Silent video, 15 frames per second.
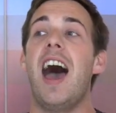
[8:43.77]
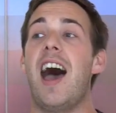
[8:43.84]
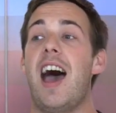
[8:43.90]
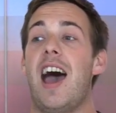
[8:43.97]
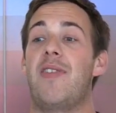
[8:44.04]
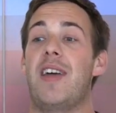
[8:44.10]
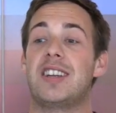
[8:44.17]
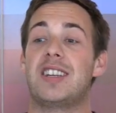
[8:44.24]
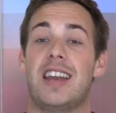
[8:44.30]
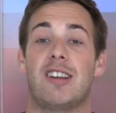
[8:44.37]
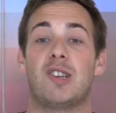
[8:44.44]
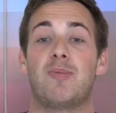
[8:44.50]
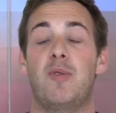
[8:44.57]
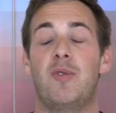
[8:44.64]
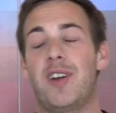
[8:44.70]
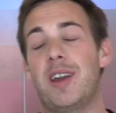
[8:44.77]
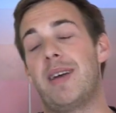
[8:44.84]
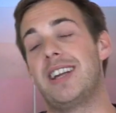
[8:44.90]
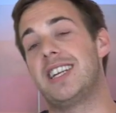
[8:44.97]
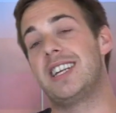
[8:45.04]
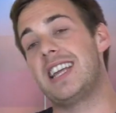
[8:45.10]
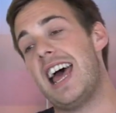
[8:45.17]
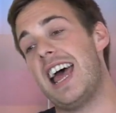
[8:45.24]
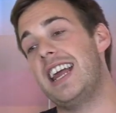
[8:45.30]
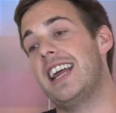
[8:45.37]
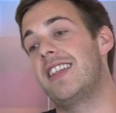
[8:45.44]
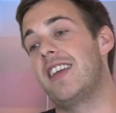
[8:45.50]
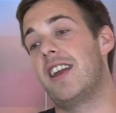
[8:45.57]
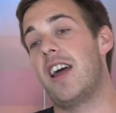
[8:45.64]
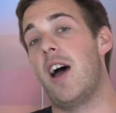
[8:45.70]
and that's an announcement we already made
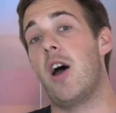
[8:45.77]
today, in that